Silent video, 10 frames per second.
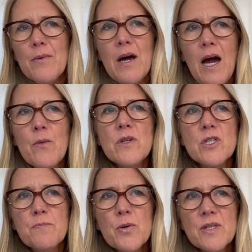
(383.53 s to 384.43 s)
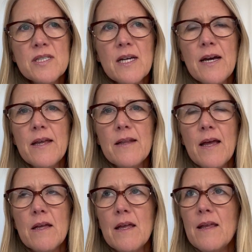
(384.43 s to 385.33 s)
I would just put aside,
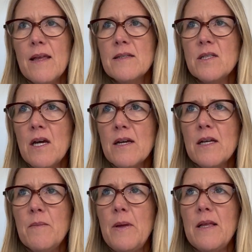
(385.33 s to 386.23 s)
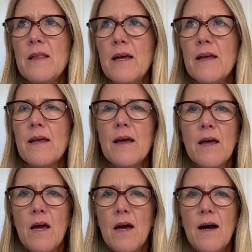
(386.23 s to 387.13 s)
it's not going to be like
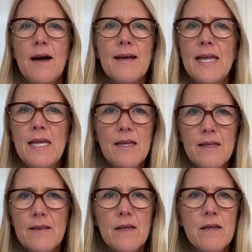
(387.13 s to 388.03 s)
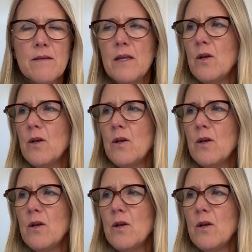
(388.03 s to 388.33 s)
the